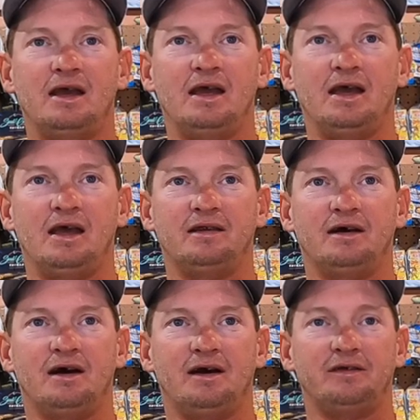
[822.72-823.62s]
And
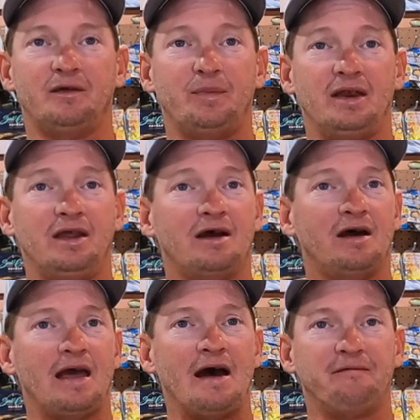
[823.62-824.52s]
depending
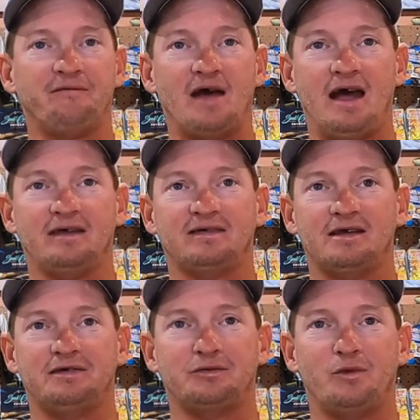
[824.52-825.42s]
on how fast
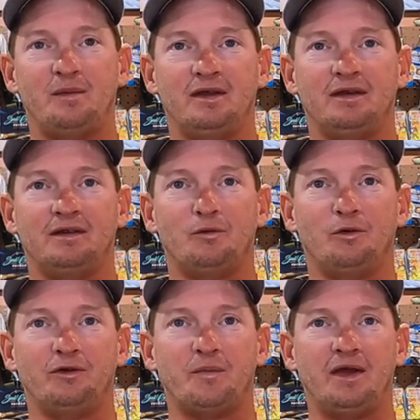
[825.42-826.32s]
he's swimming
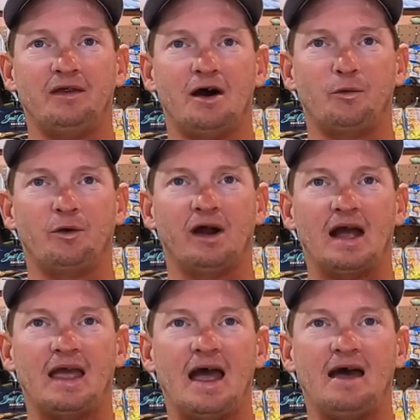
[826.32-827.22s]
will depend on where I
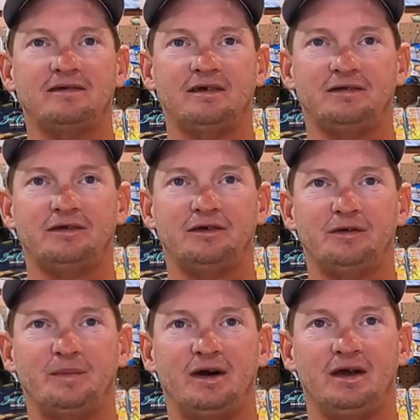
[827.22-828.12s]
cast it
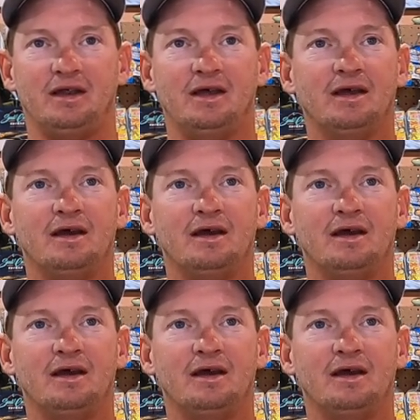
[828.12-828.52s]
to, but